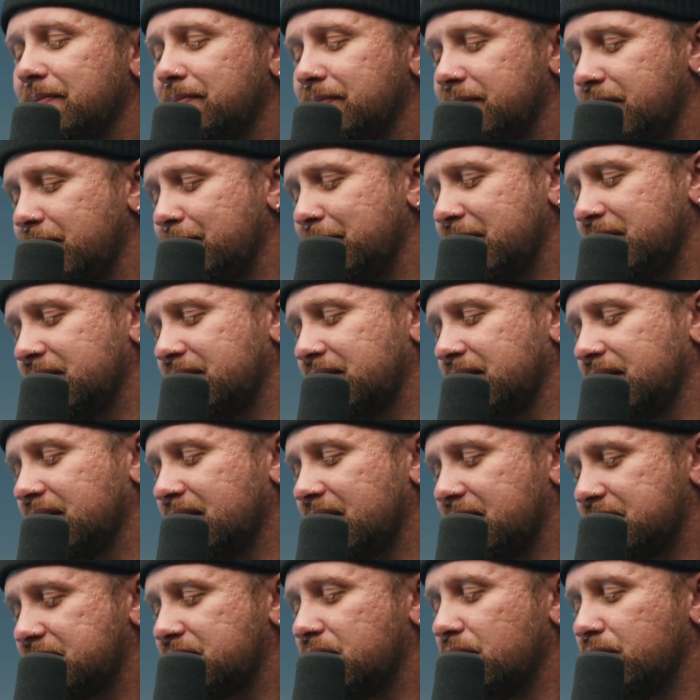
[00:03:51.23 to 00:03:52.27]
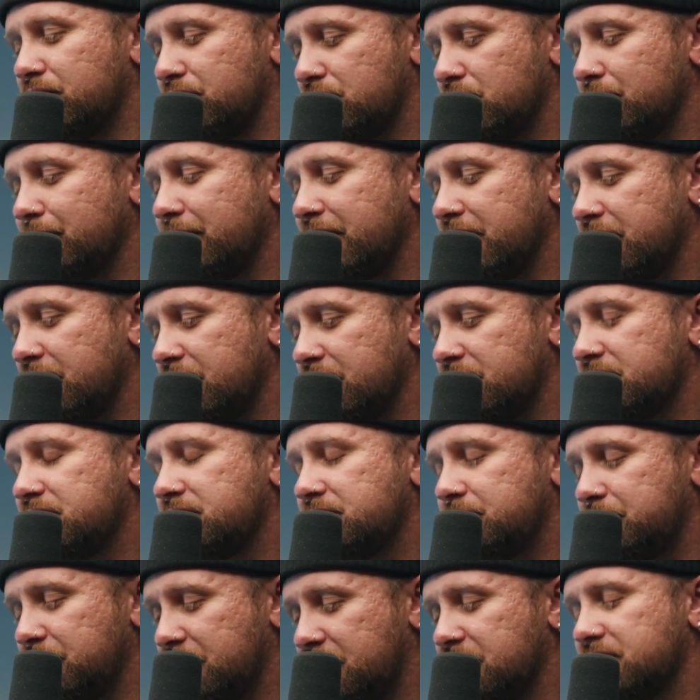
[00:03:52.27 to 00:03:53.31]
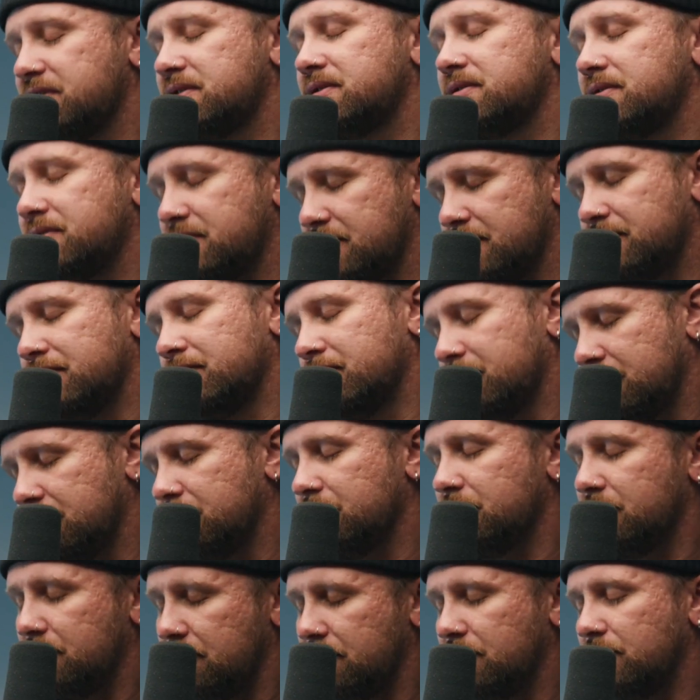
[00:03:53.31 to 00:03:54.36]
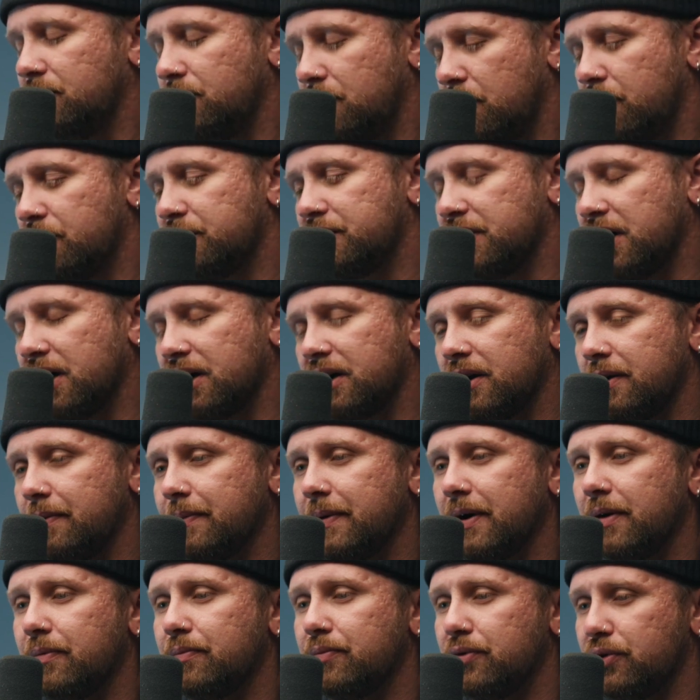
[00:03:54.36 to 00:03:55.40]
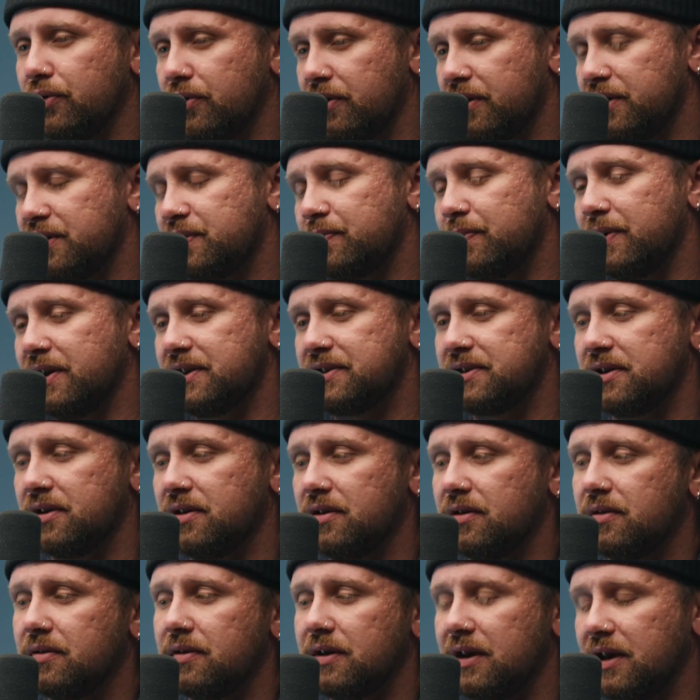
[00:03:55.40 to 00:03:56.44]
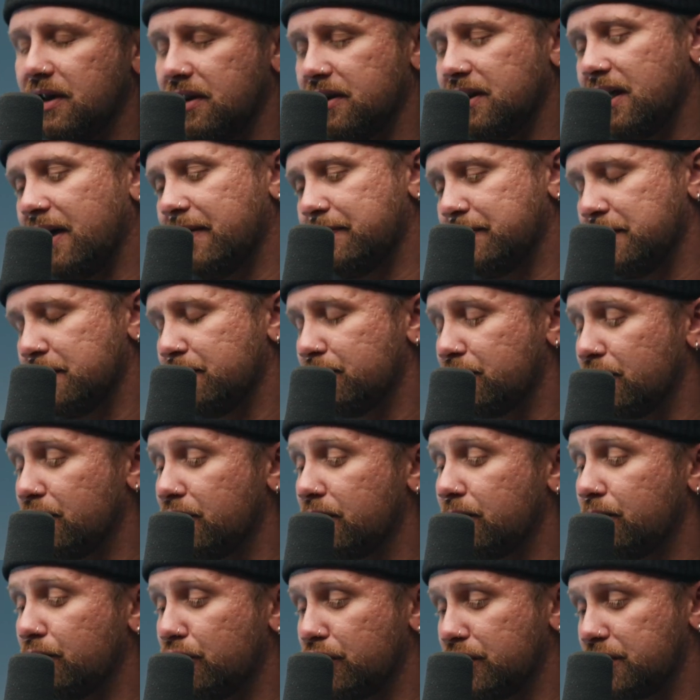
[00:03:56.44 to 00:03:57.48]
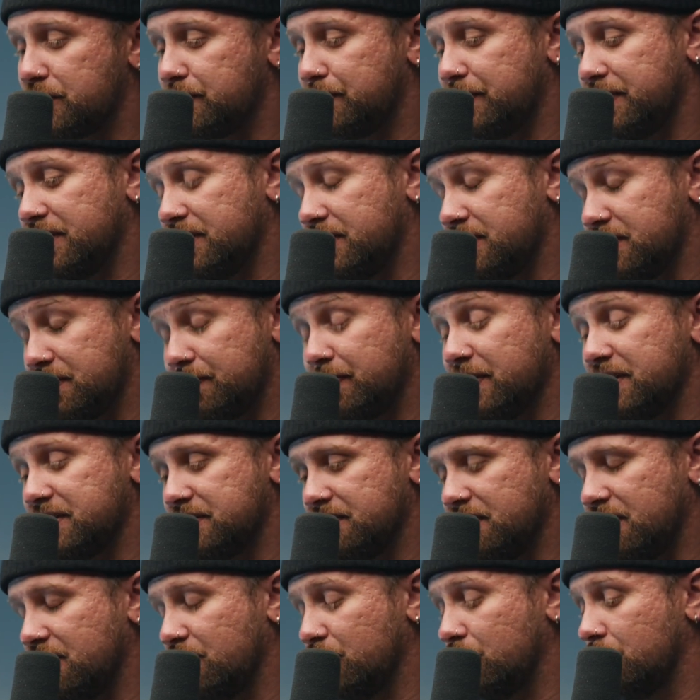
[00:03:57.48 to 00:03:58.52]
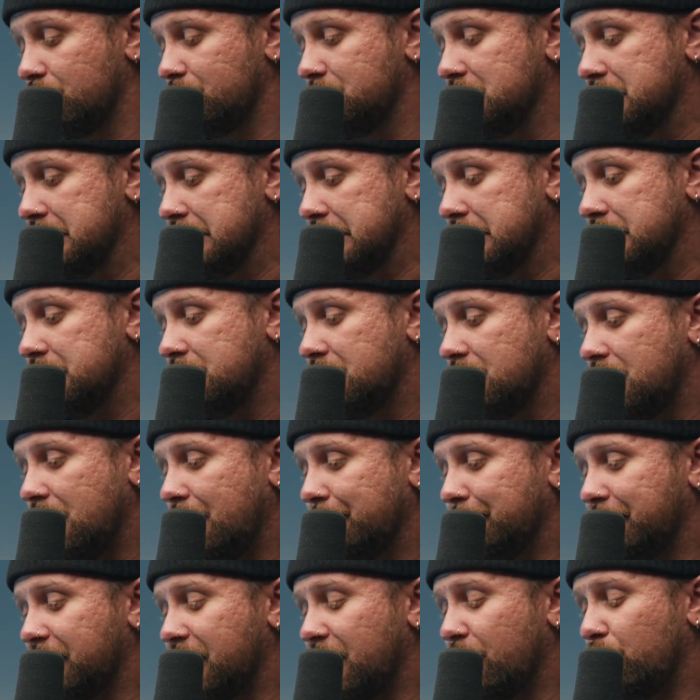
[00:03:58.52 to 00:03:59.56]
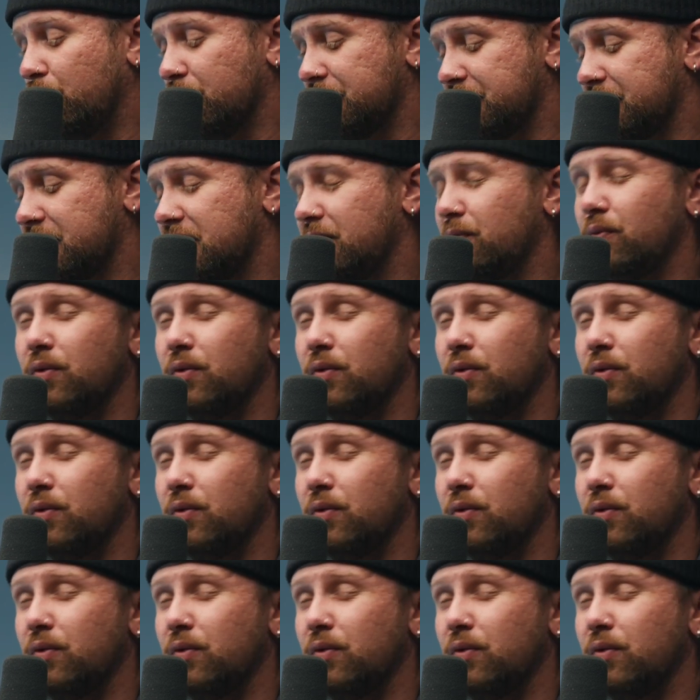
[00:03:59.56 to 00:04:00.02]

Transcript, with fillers: the main thing that's going through my head is because we were talking about brewing espresso, and I've been brewing more expre- espresso mm-hmm. at home. I'm like, I wonder